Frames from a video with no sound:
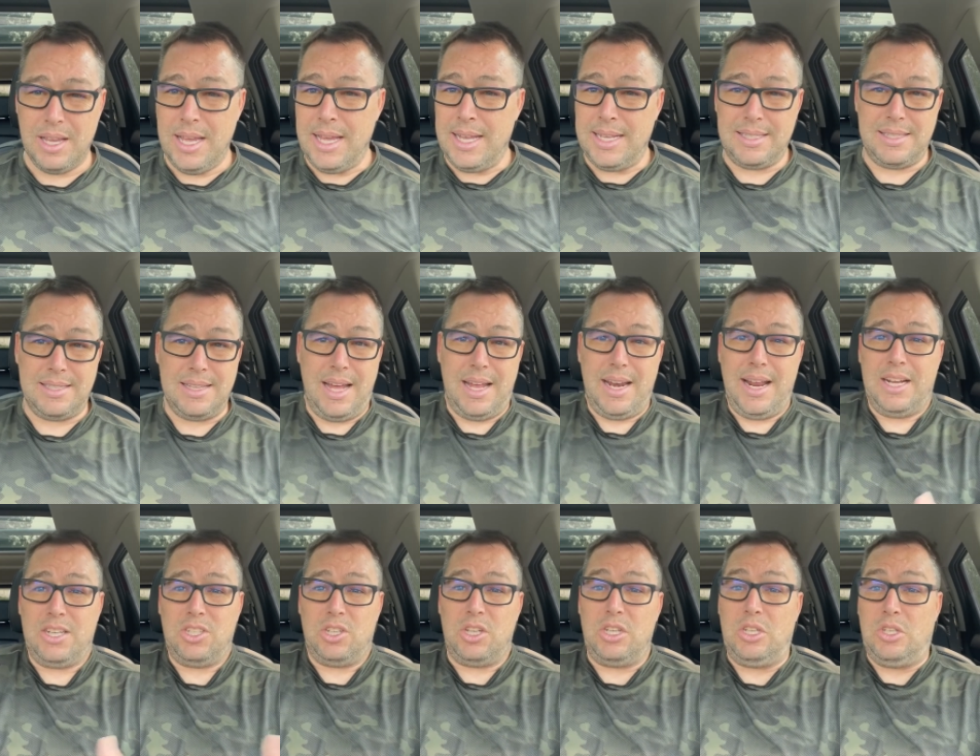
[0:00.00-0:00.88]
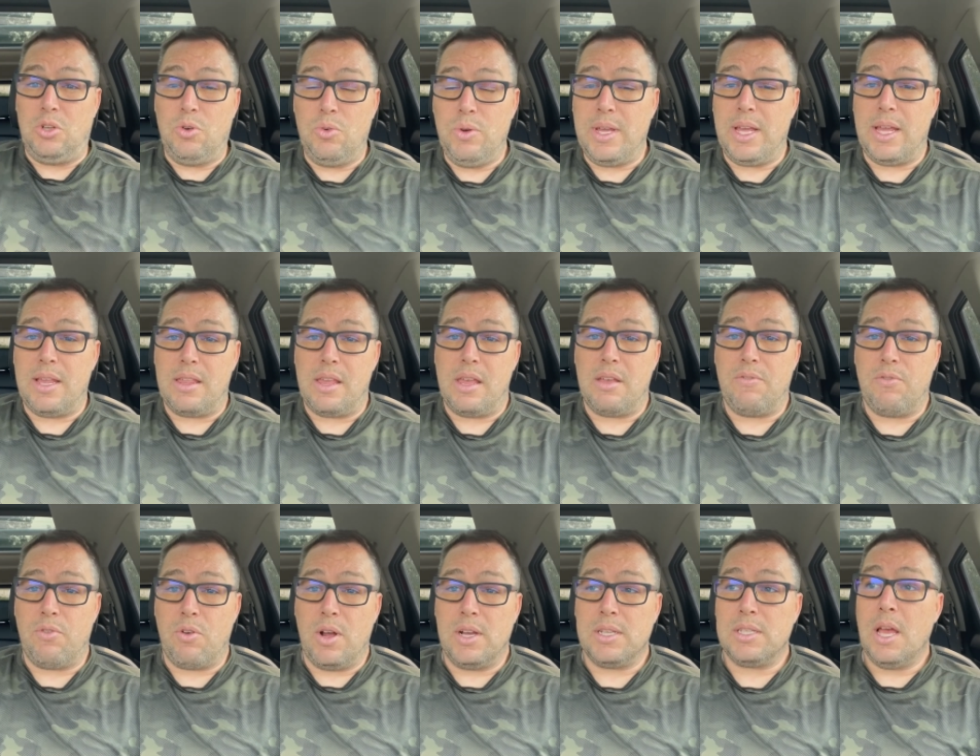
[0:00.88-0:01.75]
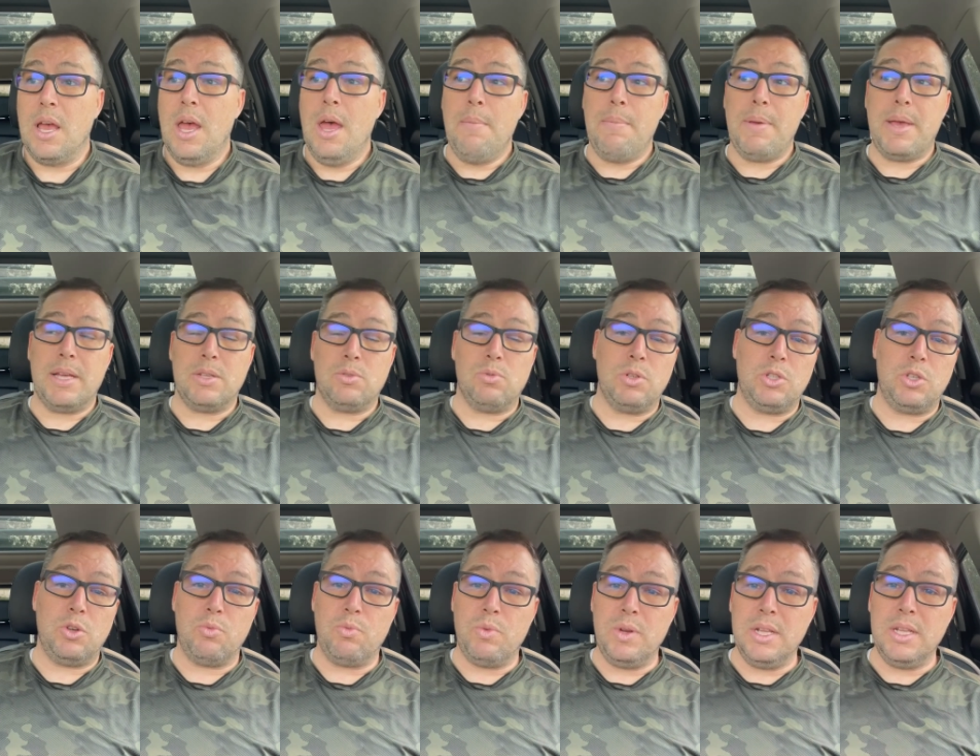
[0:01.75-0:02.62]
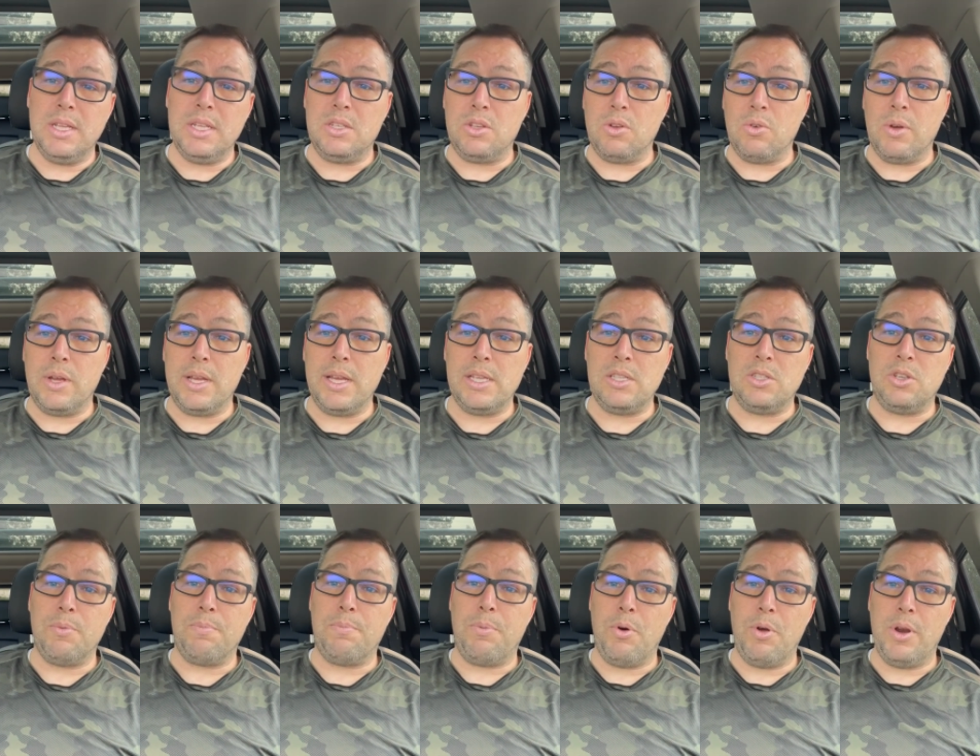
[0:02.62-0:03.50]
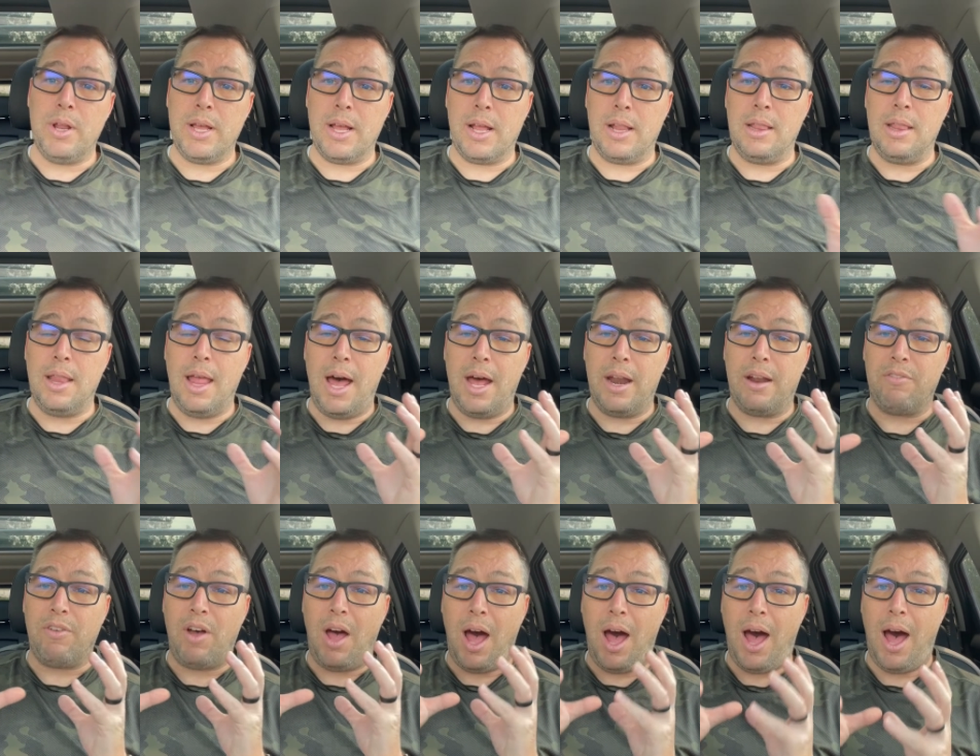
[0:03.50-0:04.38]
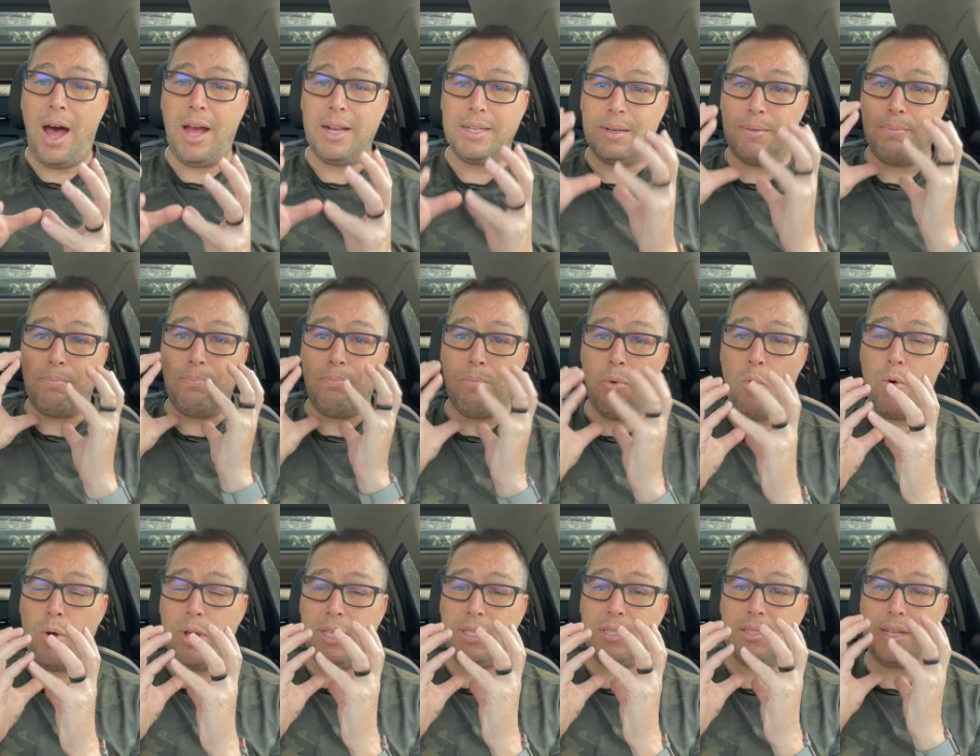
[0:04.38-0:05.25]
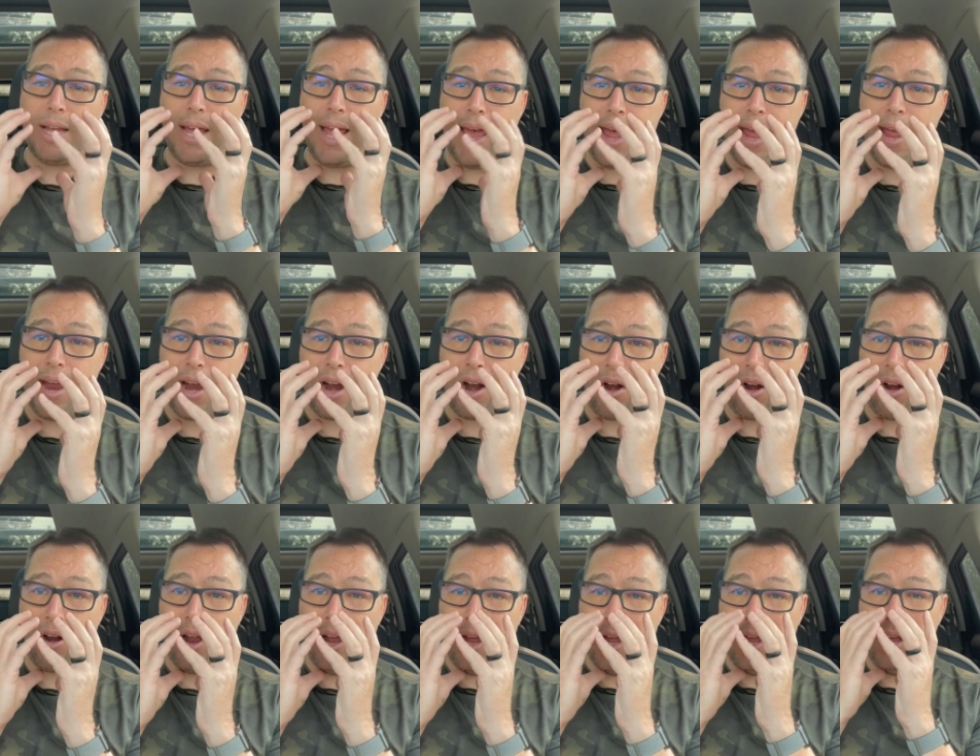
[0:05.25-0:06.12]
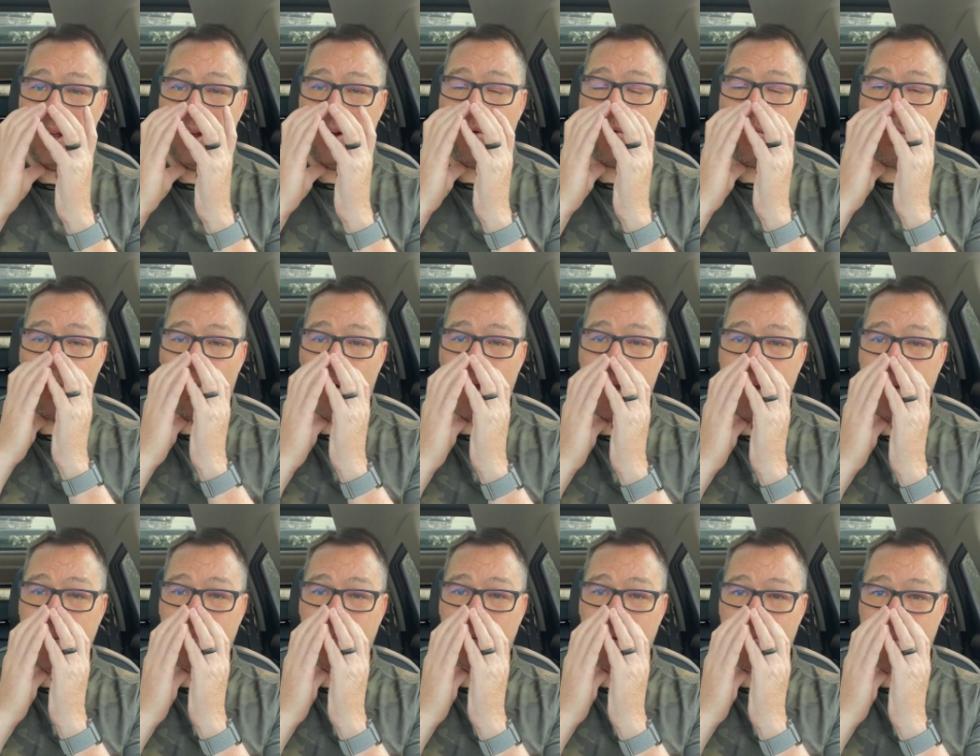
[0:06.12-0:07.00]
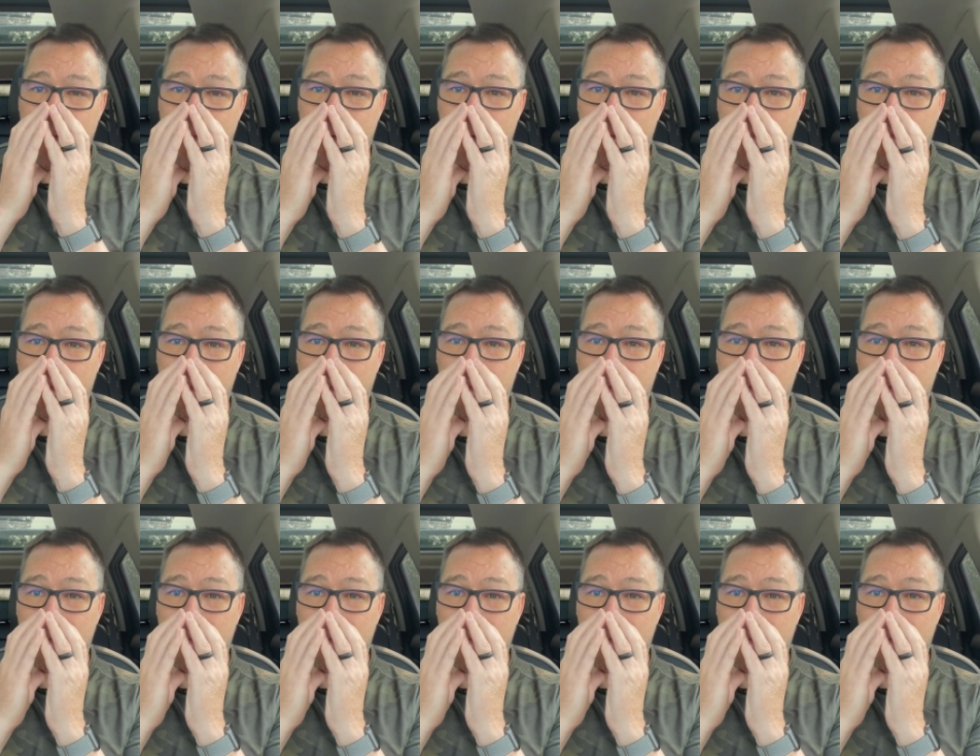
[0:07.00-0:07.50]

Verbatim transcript: It's not actually doing anything for us because what you're really doing is you're putting a lot of hot, moist air right at your mouth